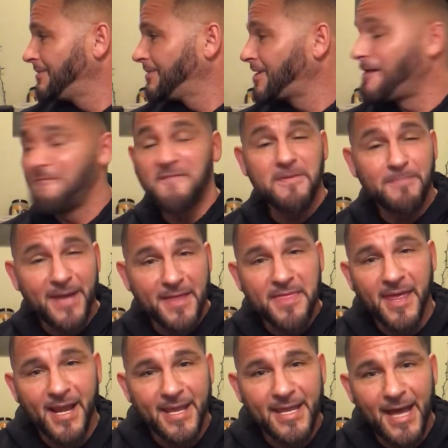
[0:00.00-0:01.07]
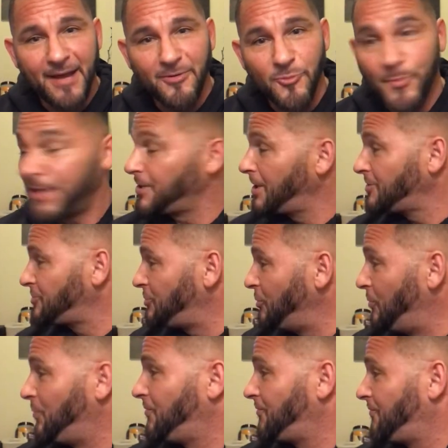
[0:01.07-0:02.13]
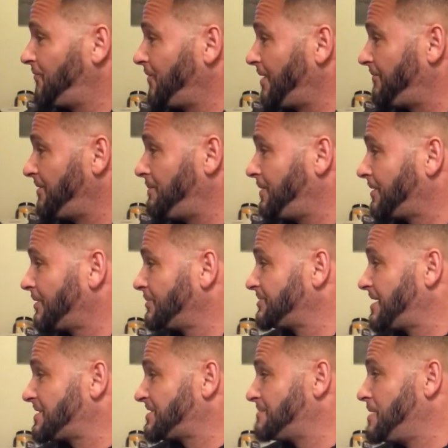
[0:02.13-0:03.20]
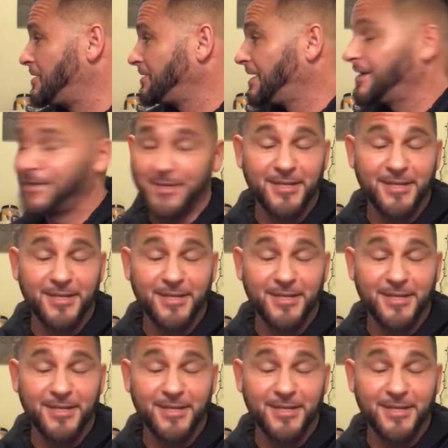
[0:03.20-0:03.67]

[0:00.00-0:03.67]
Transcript: comfy bed that I got with my nice two fluffy pillows that smell like